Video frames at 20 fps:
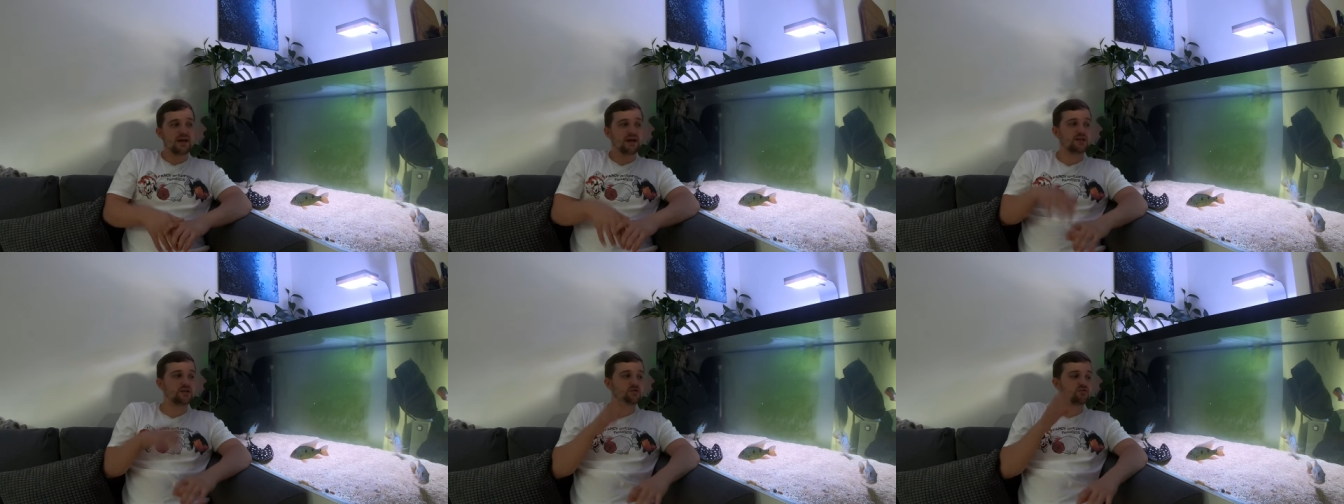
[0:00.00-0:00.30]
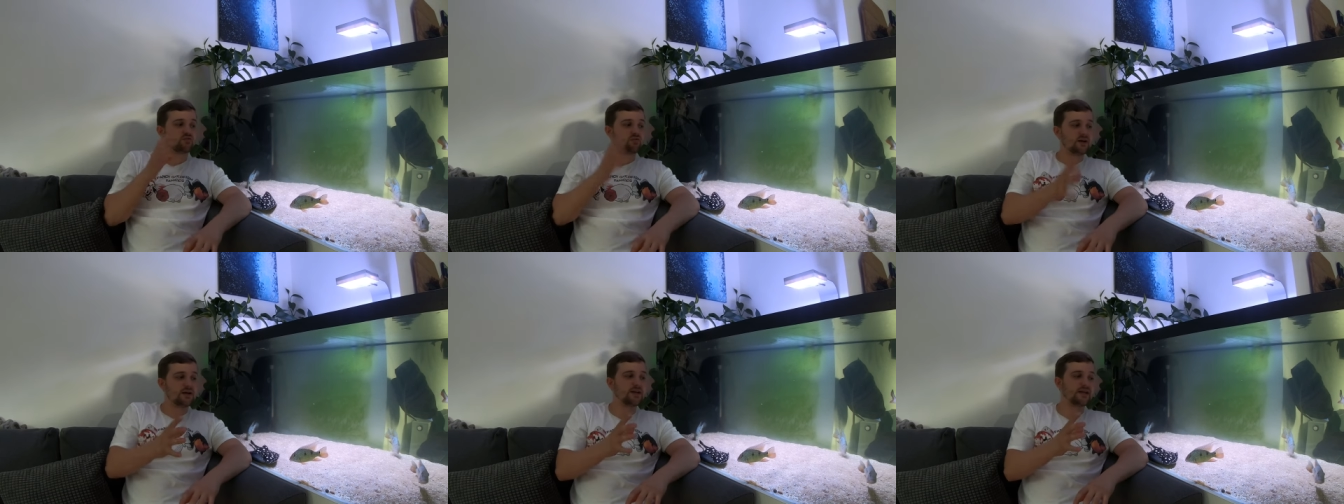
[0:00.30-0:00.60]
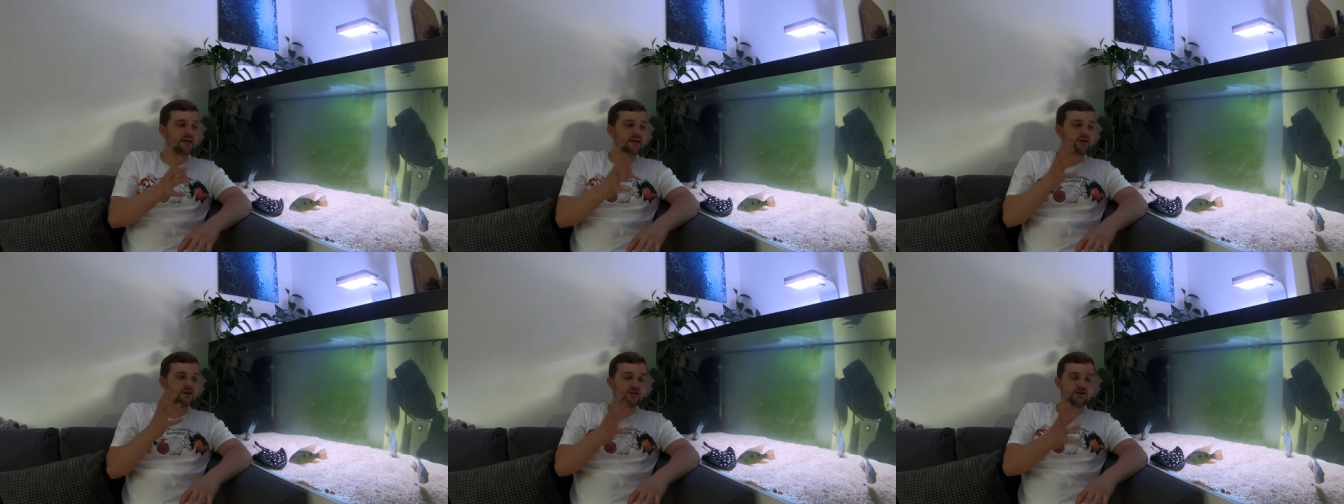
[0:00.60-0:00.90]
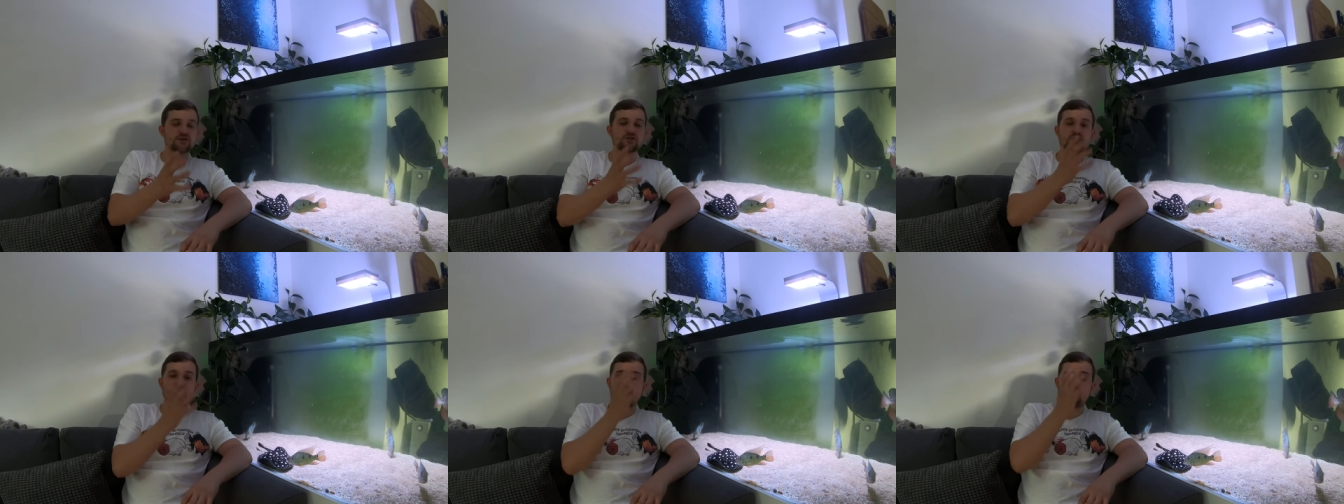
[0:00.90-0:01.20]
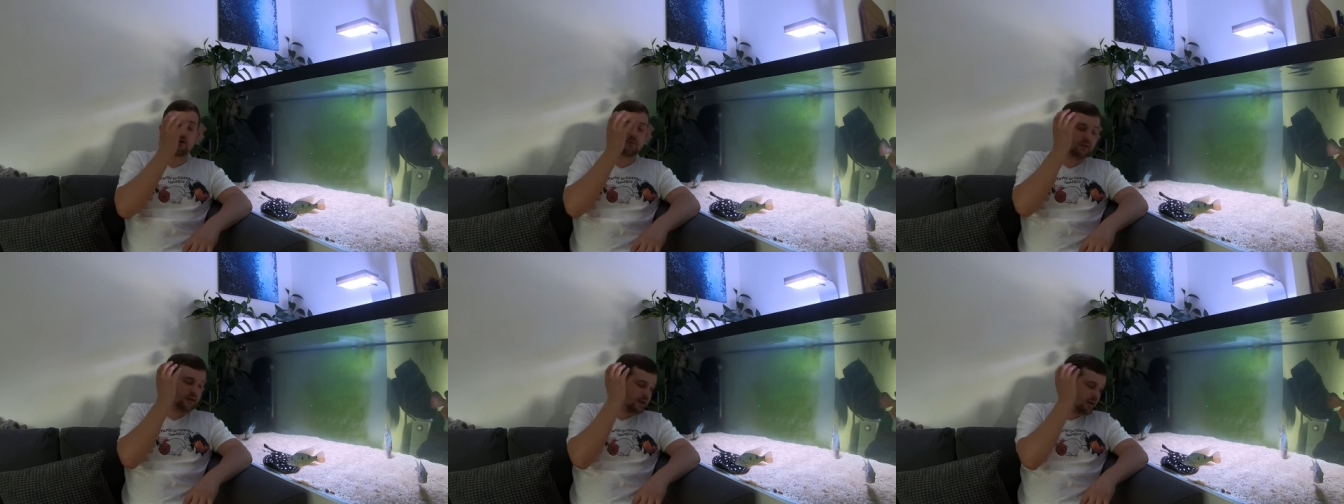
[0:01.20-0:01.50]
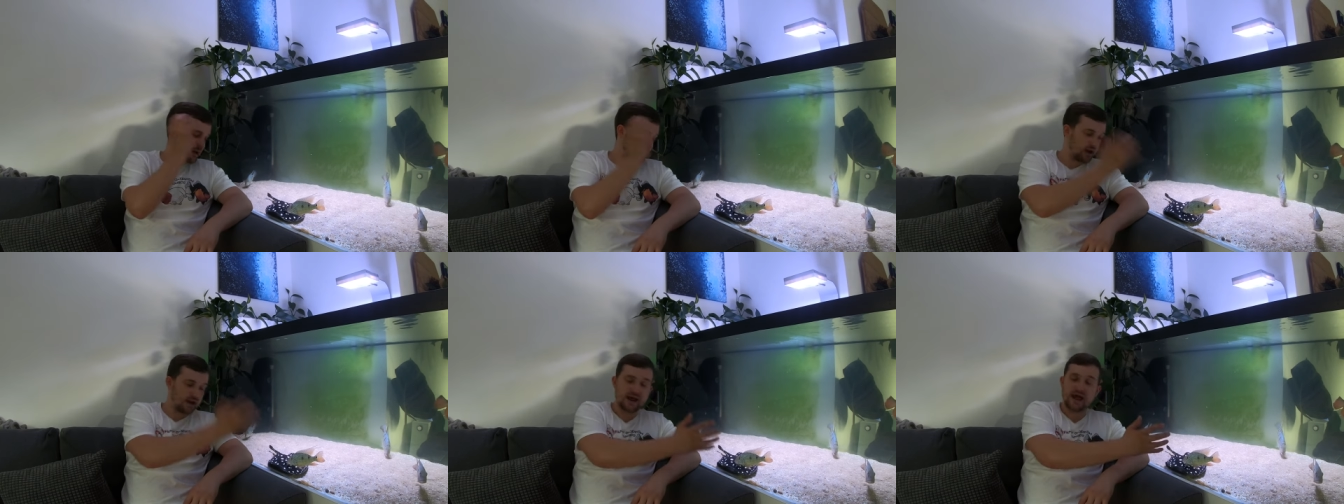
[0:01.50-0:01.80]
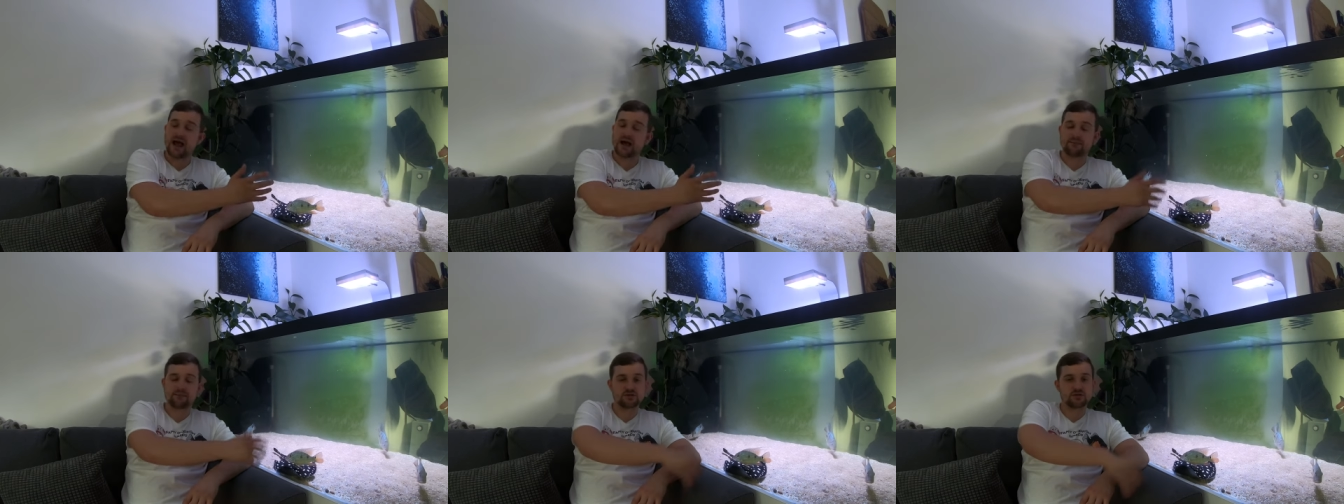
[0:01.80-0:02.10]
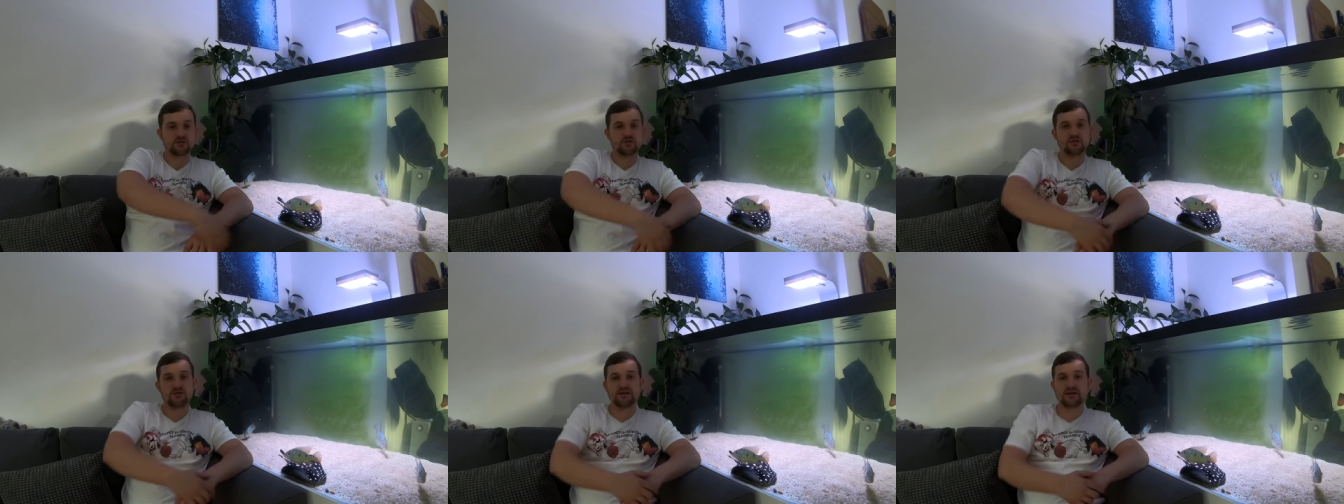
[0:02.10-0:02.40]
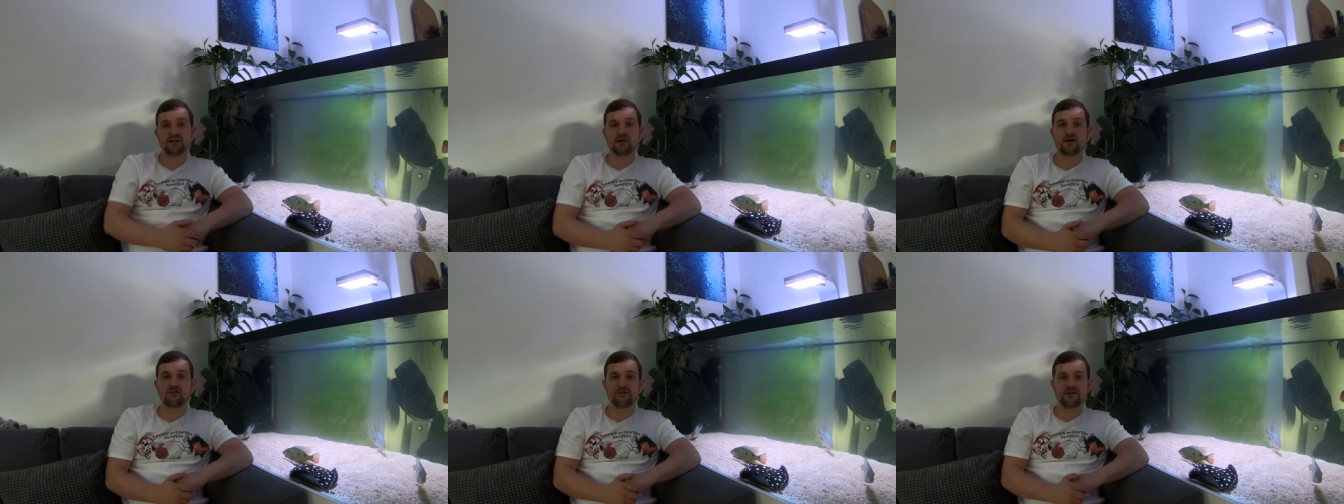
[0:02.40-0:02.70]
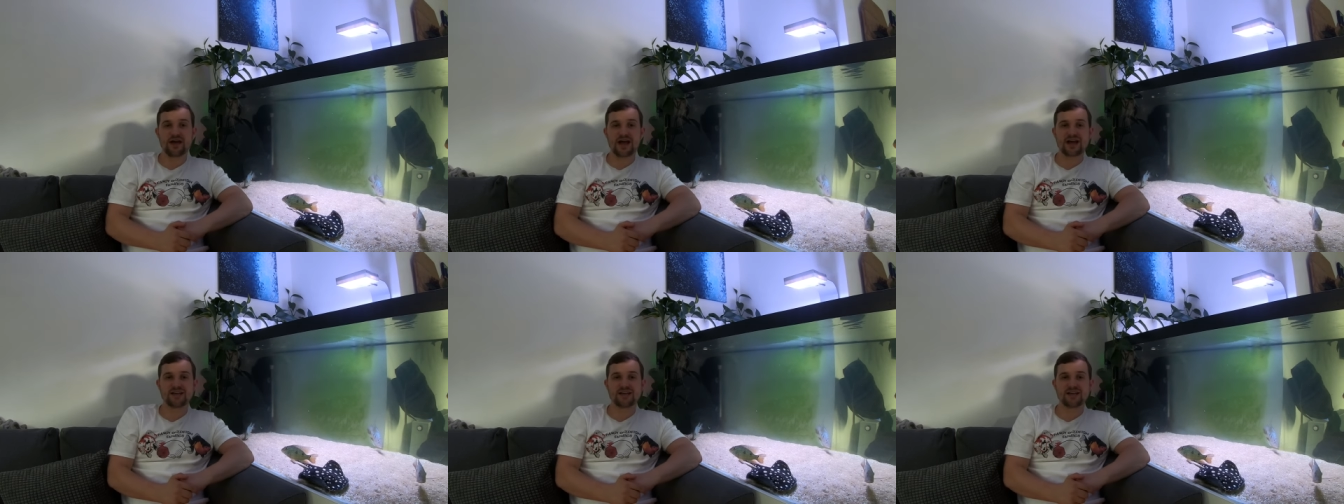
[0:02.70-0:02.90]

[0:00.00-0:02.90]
It is really good hobby. I absolutely love it,